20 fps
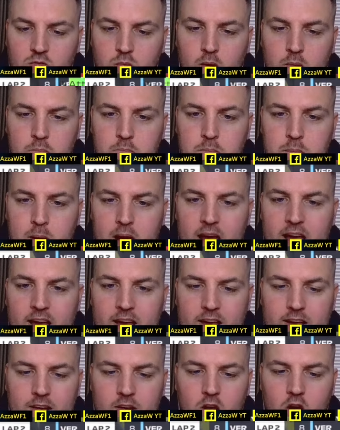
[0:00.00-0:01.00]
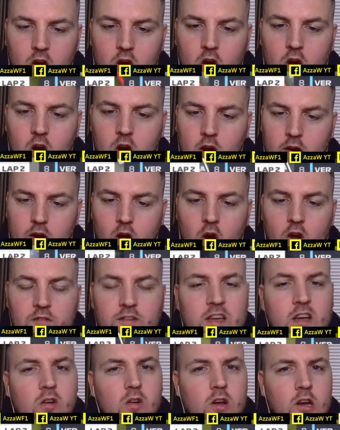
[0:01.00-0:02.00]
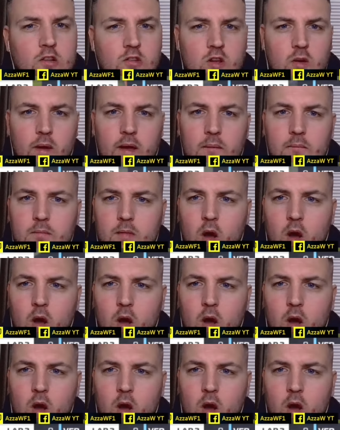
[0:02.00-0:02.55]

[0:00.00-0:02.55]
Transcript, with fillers: We're bang on. I think I'm going to do it.